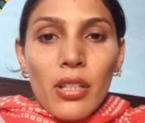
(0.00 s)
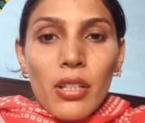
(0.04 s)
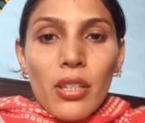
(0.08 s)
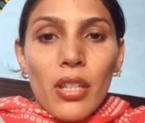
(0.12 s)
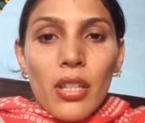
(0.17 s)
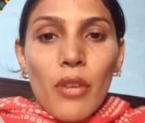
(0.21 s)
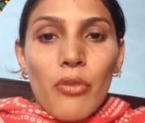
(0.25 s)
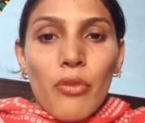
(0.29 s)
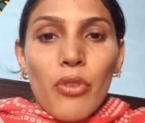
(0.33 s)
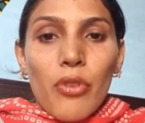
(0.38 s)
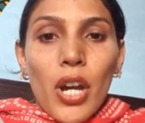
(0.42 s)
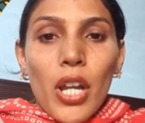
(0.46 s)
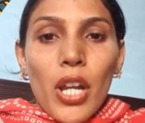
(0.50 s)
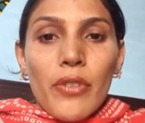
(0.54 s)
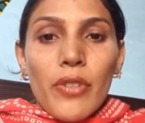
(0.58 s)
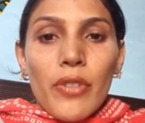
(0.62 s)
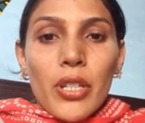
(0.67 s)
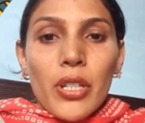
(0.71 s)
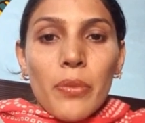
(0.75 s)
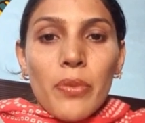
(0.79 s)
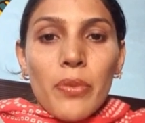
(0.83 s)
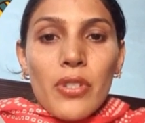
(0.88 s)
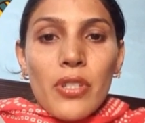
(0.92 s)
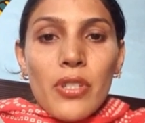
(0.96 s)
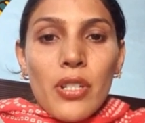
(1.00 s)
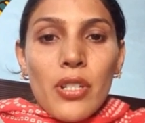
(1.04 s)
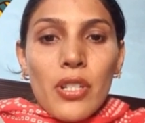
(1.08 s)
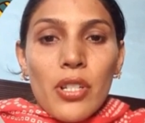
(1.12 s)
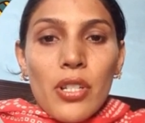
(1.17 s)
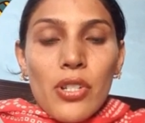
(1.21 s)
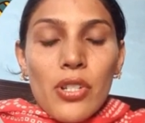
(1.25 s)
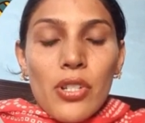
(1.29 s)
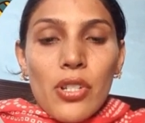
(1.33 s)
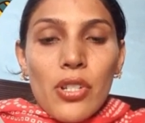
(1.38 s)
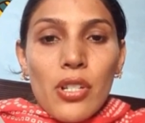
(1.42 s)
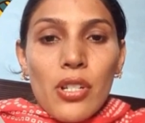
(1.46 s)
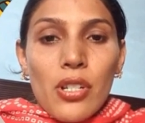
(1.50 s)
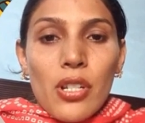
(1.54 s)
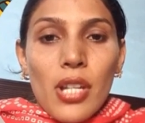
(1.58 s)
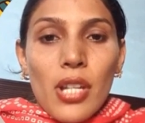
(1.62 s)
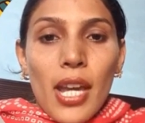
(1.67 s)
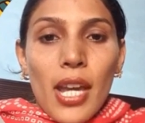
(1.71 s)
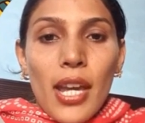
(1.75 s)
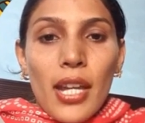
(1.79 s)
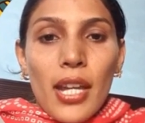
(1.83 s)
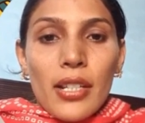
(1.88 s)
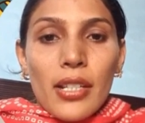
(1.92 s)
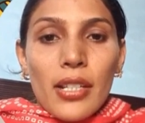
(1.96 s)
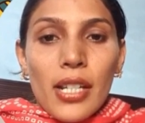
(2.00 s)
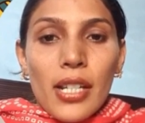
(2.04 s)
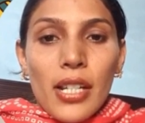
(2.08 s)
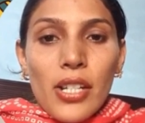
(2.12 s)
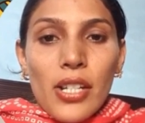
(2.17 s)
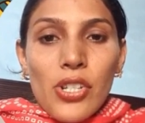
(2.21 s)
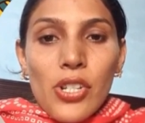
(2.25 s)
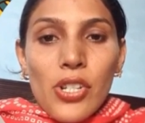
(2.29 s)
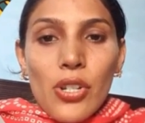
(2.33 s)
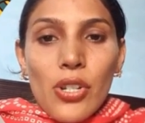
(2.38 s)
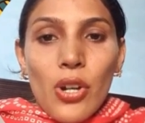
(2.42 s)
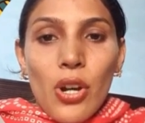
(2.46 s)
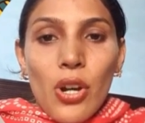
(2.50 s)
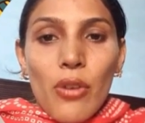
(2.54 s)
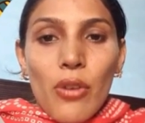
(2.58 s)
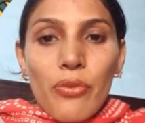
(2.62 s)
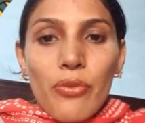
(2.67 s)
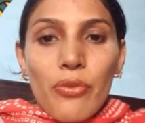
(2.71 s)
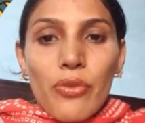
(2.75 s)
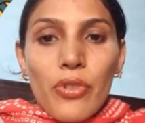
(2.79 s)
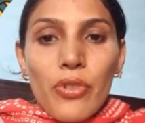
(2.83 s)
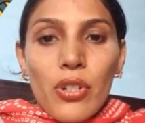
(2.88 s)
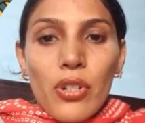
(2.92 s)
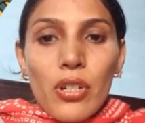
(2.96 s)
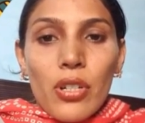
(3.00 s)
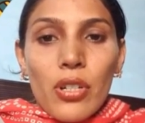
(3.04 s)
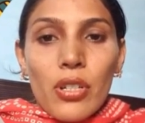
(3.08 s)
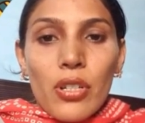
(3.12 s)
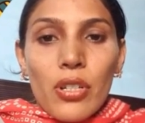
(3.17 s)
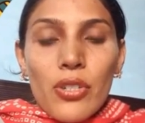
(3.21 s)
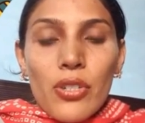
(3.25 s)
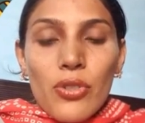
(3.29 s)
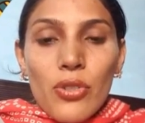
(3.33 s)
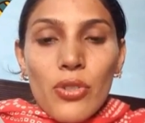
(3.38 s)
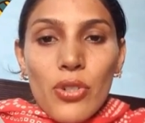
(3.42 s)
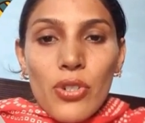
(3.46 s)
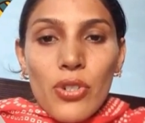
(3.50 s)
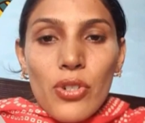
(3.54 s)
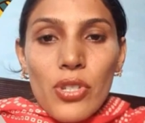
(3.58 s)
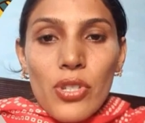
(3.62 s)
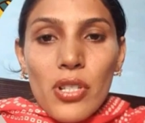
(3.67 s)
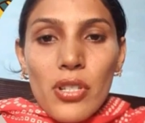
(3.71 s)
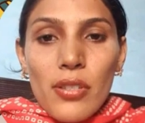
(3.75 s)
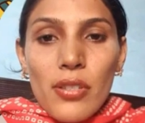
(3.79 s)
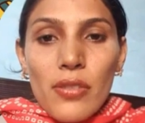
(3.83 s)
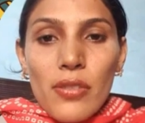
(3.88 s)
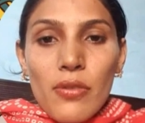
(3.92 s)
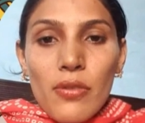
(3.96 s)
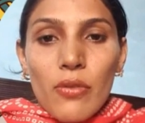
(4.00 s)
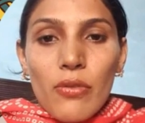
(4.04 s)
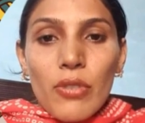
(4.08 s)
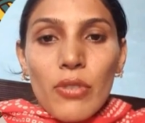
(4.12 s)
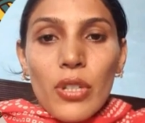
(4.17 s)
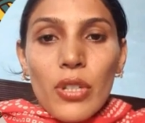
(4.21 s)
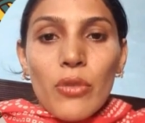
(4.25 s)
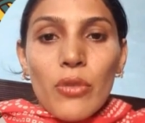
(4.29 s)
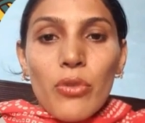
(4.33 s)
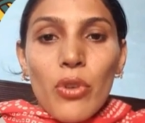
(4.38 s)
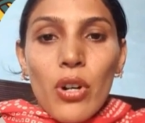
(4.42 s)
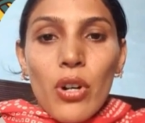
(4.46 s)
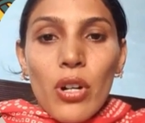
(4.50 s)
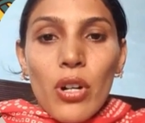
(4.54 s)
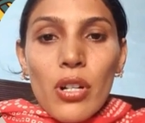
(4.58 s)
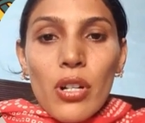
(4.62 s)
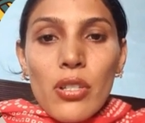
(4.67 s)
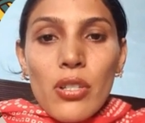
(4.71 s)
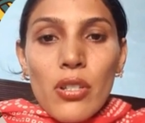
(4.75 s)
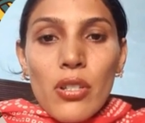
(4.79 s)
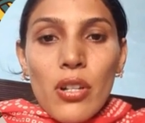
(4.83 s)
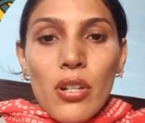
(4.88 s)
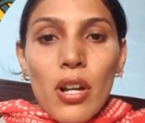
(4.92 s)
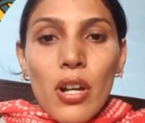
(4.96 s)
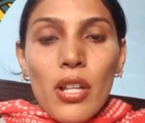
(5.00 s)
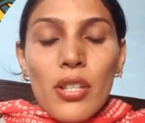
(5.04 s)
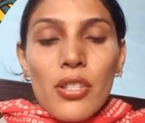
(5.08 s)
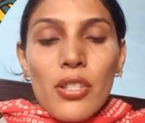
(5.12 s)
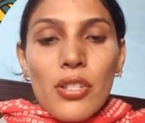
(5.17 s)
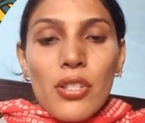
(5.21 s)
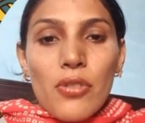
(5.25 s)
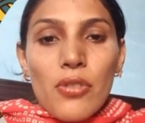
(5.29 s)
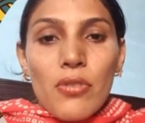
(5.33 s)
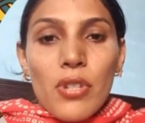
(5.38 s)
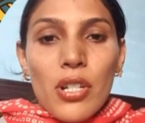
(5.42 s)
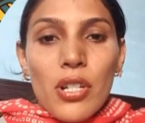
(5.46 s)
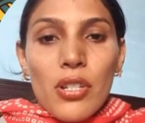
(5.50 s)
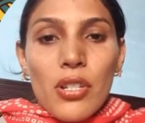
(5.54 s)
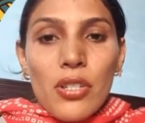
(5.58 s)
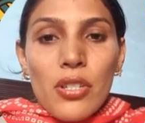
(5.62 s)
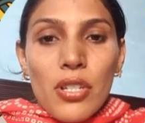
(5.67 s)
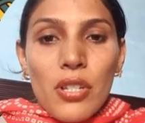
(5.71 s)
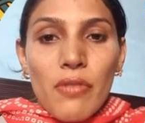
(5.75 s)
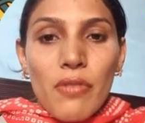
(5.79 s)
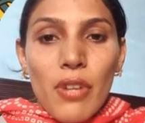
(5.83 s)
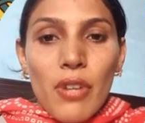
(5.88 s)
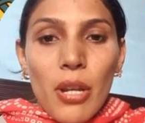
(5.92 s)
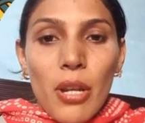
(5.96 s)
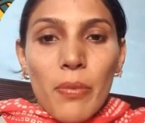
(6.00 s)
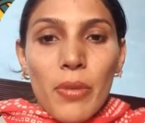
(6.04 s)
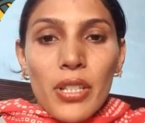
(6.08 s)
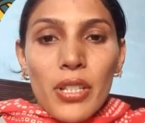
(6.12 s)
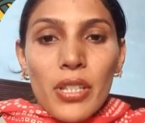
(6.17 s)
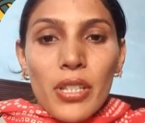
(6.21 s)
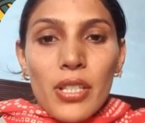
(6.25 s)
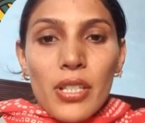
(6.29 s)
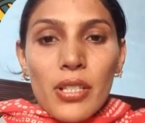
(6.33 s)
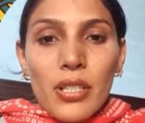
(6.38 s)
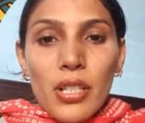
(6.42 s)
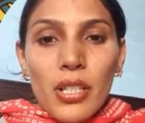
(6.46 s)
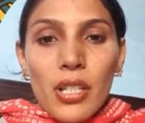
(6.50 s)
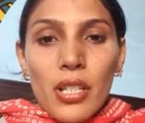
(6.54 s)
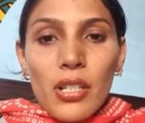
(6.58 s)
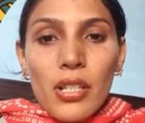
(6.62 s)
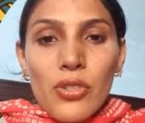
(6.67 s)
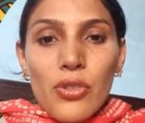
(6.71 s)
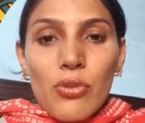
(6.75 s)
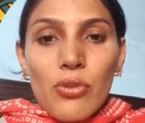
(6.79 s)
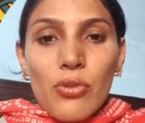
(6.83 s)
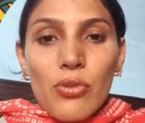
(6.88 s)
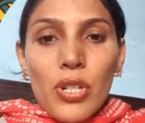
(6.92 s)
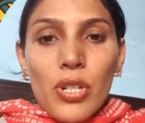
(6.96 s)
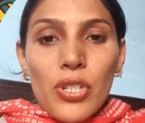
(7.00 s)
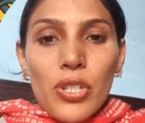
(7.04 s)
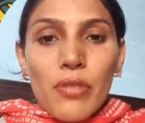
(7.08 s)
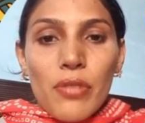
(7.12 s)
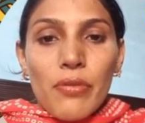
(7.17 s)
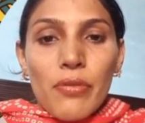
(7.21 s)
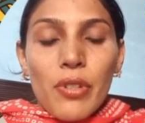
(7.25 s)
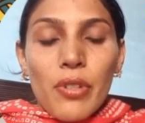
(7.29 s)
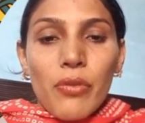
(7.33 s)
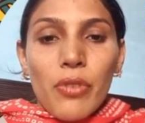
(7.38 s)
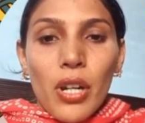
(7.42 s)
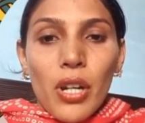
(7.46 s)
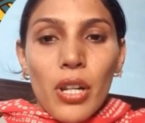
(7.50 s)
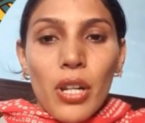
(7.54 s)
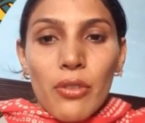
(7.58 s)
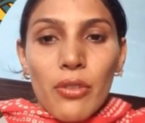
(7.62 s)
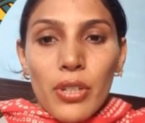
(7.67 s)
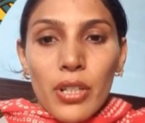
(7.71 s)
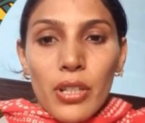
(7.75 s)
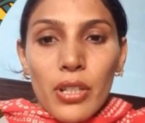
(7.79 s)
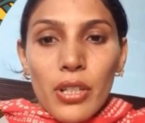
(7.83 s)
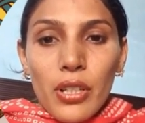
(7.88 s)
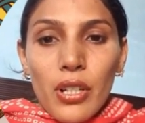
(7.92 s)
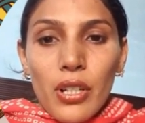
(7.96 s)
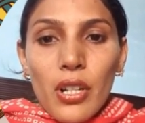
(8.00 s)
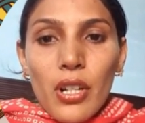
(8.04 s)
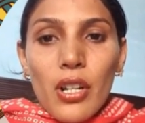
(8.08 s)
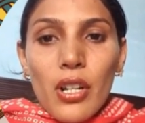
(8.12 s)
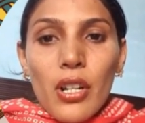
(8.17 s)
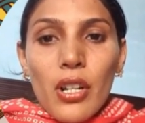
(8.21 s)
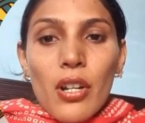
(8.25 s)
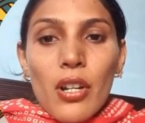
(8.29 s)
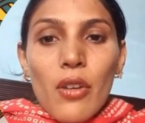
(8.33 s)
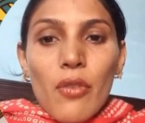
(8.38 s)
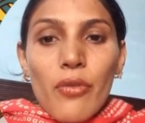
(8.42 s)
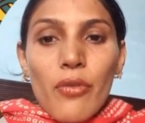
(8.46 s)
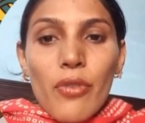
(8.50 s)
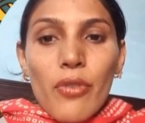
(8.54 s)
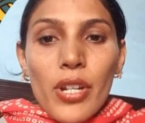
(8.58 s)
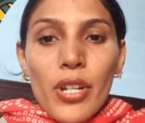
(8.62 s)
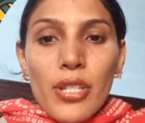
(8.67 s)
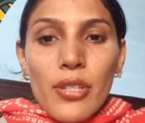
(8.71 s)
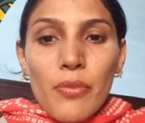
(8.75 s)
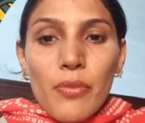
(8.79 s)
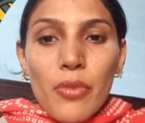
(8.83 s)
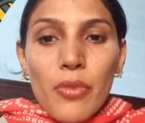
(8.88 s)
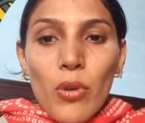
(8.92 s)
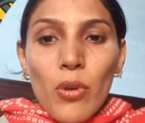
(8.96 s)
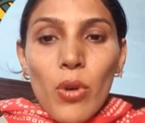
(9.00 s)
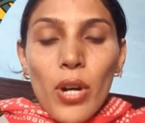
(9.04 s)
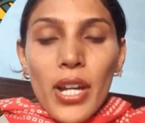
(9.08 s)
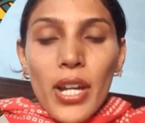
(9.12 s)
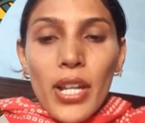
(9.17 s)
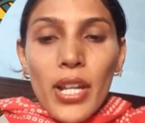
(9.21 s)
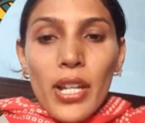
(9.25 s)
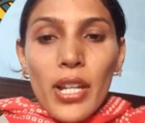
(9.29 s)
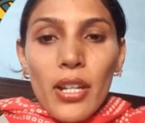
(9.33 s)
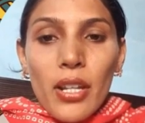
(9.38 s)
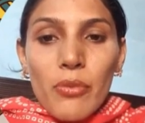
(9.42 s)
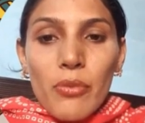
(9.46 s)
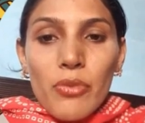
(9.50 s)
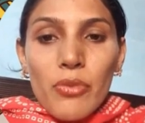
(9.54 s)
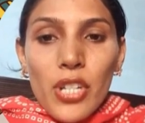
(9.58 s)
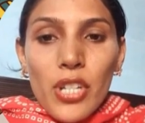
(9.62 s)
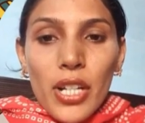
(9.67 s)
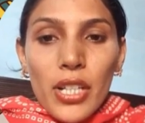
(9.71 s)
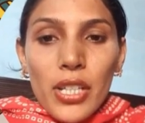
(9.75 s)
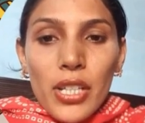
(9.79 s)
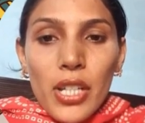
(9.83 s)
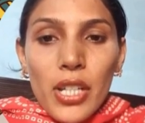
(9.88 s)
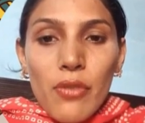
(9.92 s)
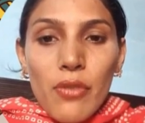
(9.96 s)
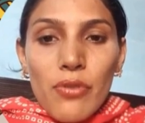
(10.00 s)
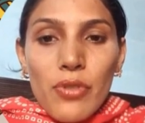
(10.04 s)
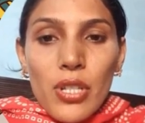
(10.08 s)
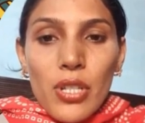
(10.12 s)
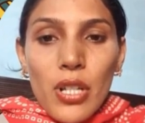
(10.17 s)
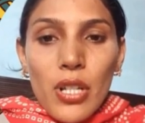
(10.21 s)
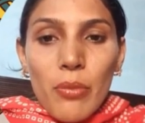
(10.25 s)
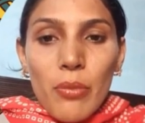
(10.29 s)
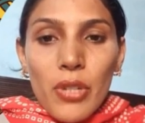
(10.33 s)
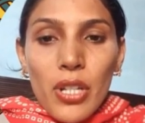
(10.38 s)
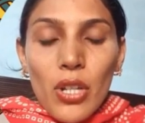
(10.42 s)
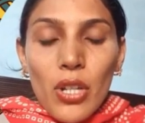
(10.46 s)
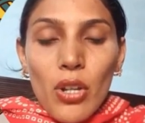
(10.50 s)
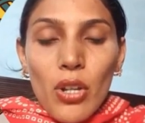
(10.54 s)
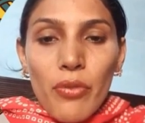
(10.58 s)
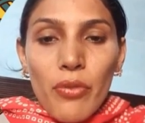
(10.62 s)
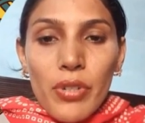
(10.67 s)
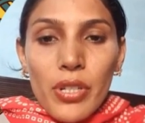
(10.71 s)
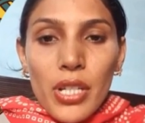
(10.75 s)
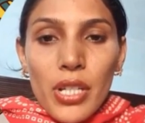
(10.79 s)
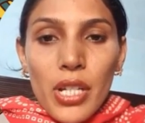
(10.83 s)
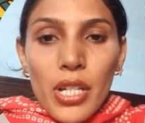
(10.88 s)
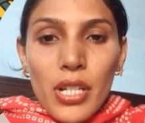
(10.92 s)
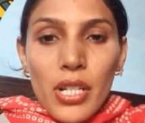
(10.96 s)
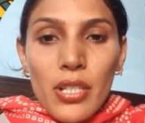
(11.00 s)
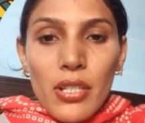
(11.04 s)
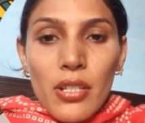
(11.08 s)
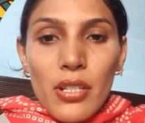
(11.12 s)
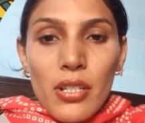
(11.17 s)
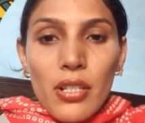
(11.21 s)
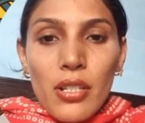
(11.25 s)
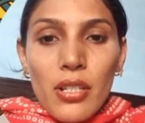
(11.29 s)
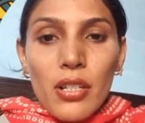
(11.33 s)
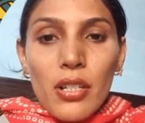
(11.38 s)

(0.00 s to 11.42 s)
The following presentation and collection of resources will focus on students developing the skills to achieve the following. First, provide an objective summary of a text.